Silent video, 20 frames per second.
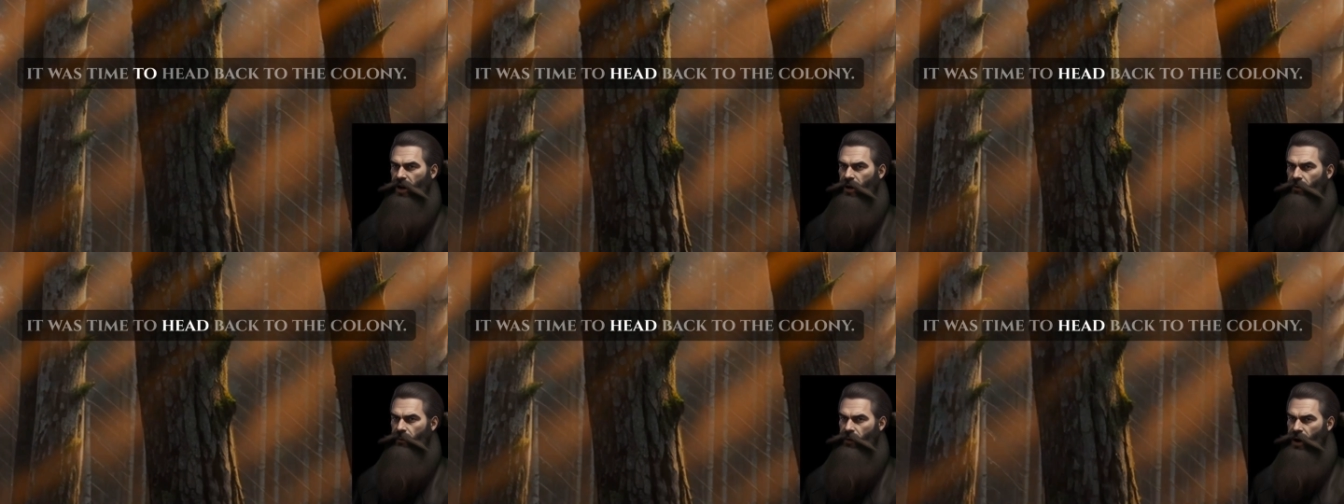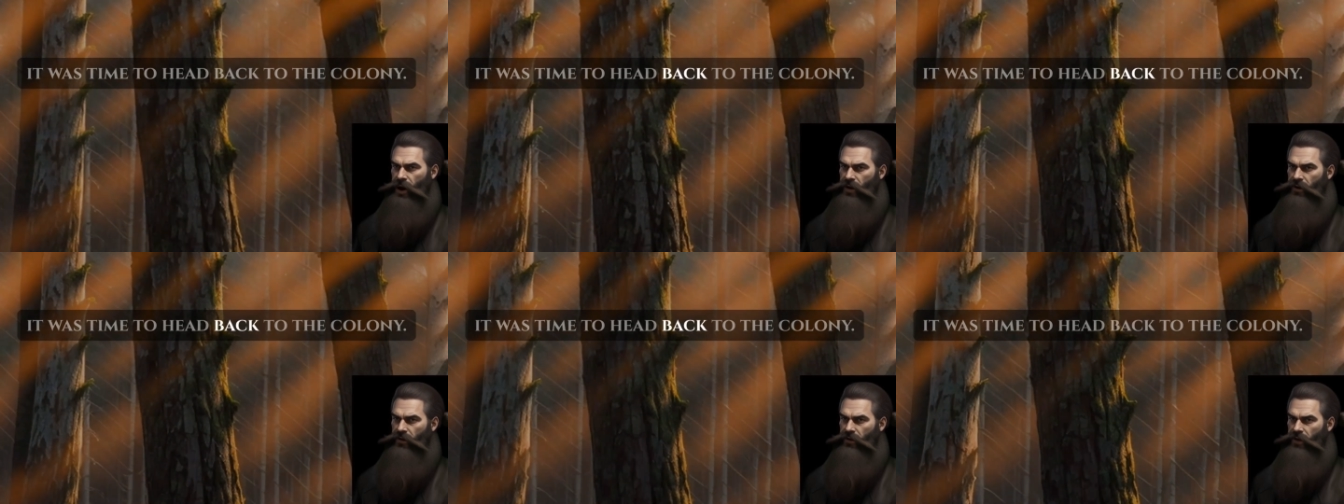head
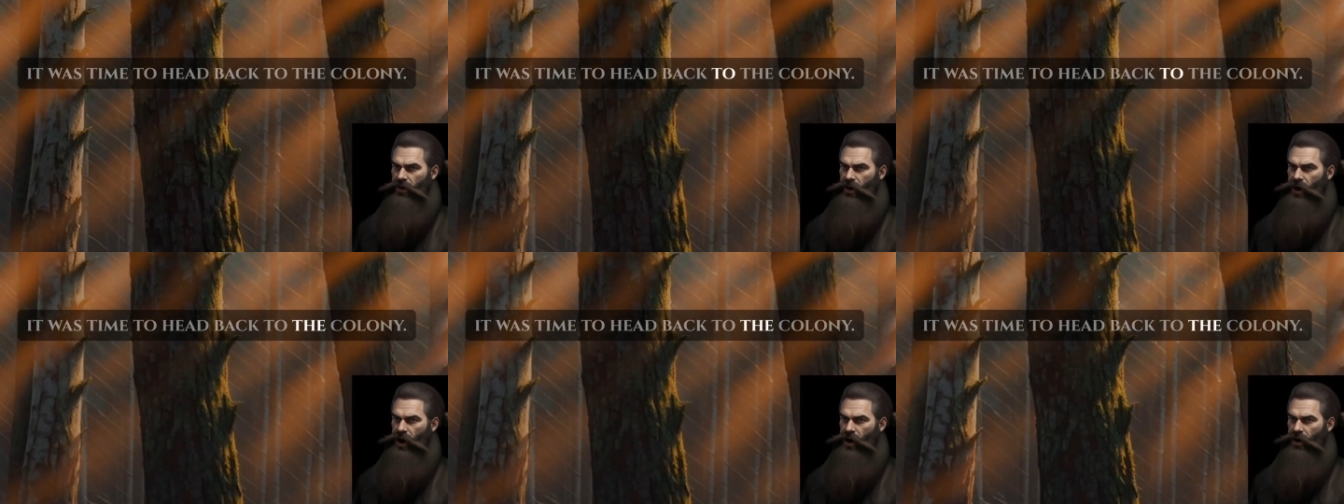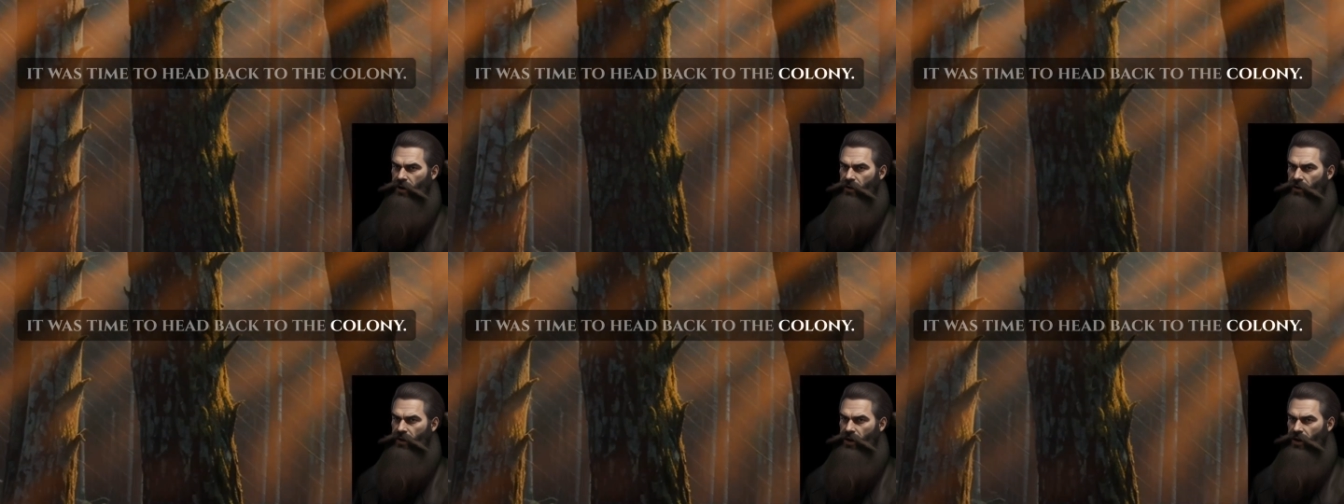back to the
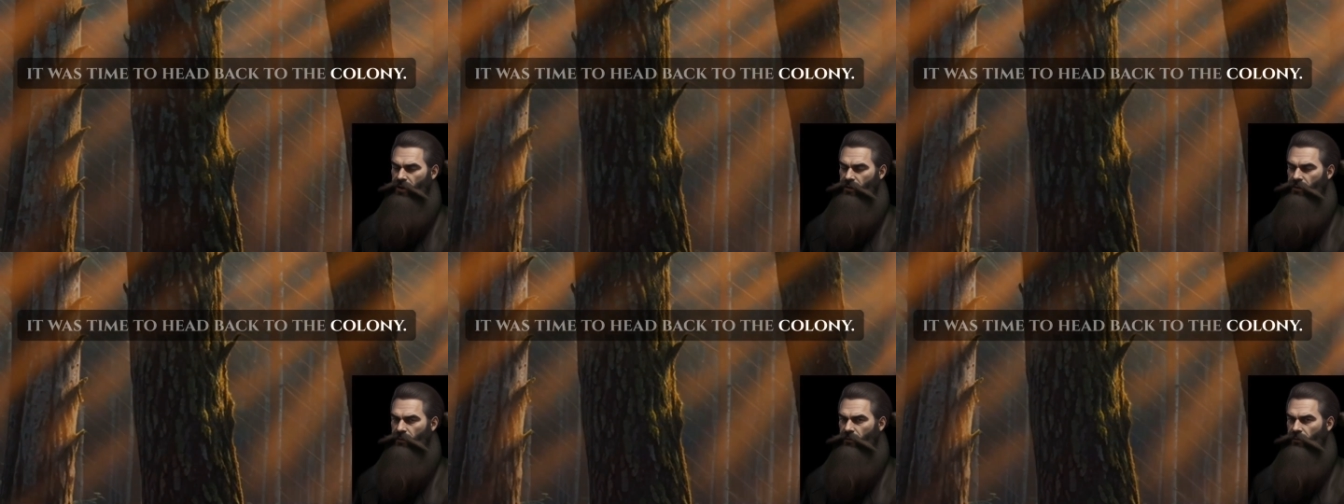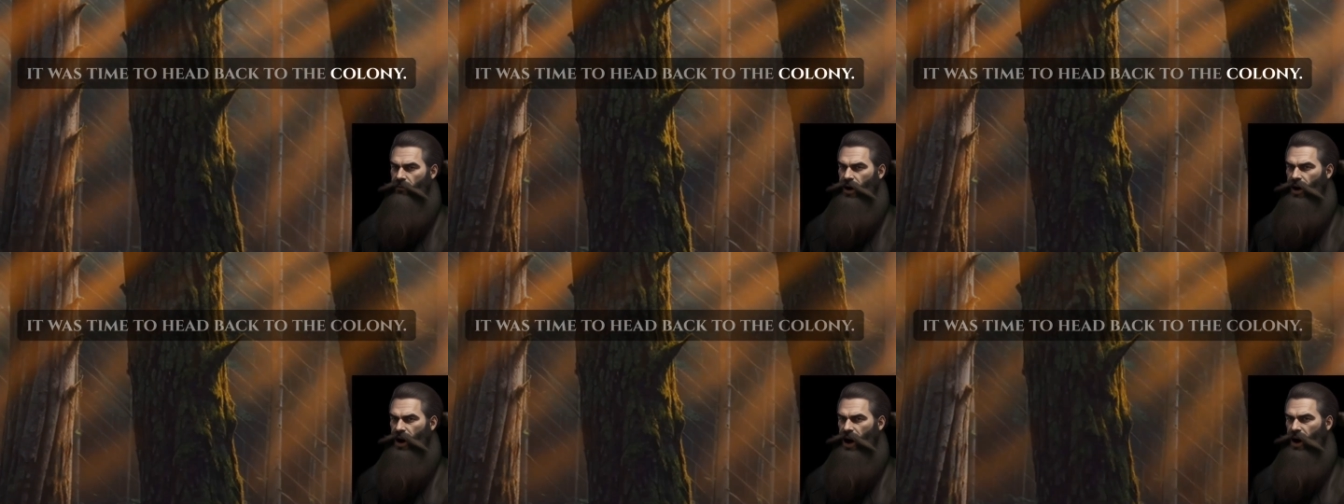colony.
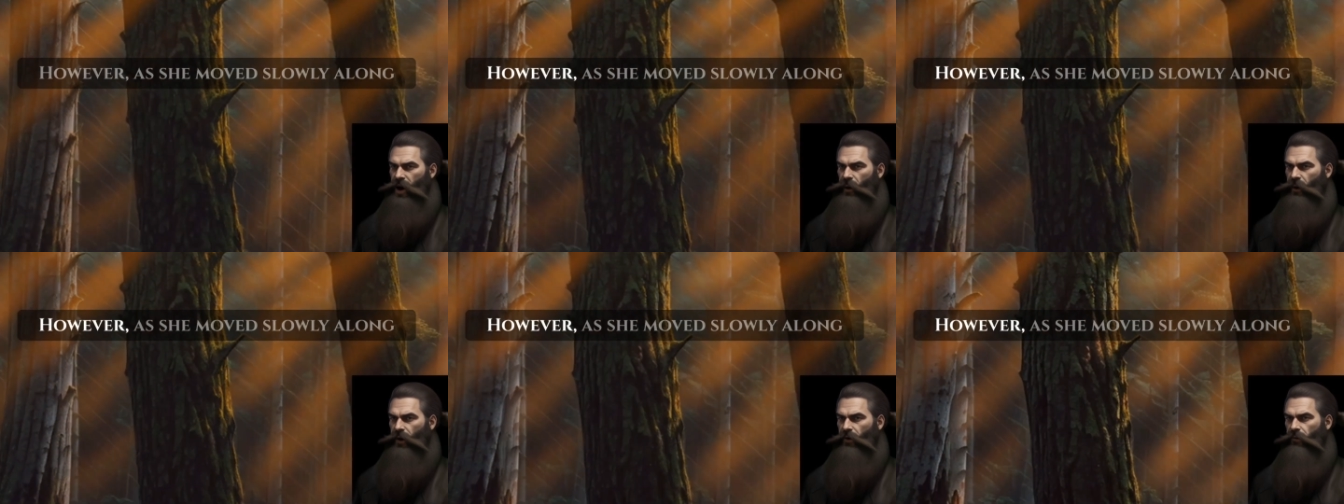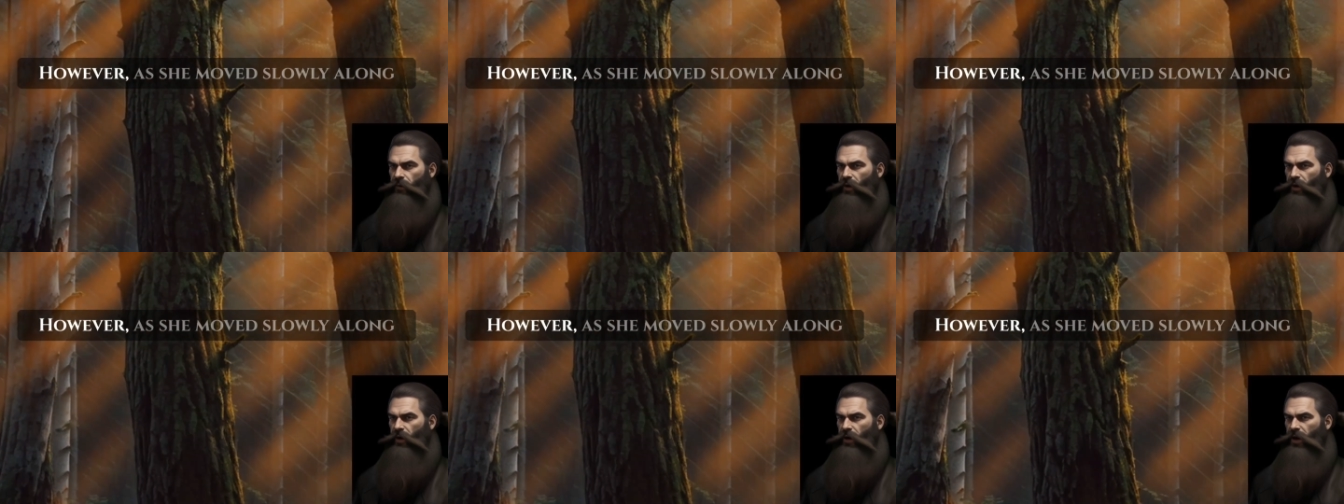
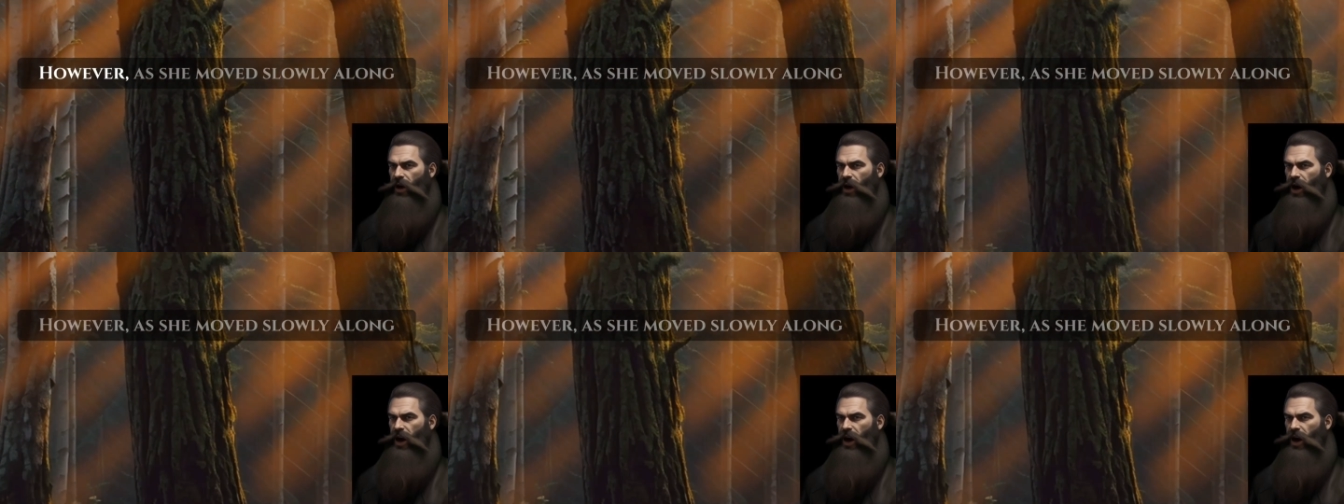However,